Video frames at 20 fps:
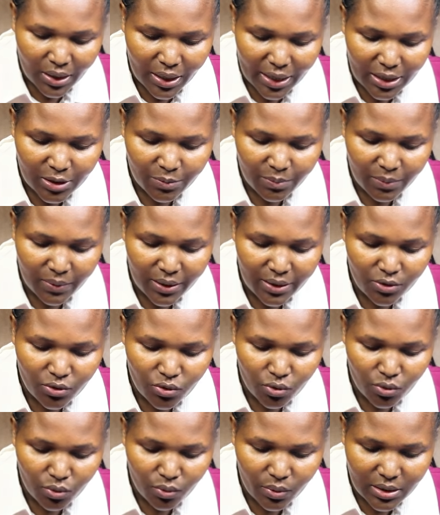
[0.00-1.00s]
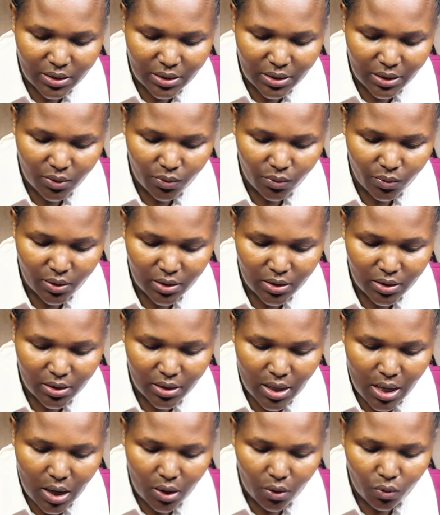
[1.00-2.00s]
explain 2 ways in which
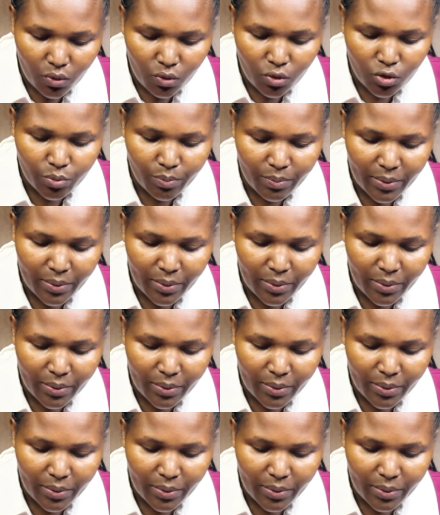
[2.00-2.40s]
good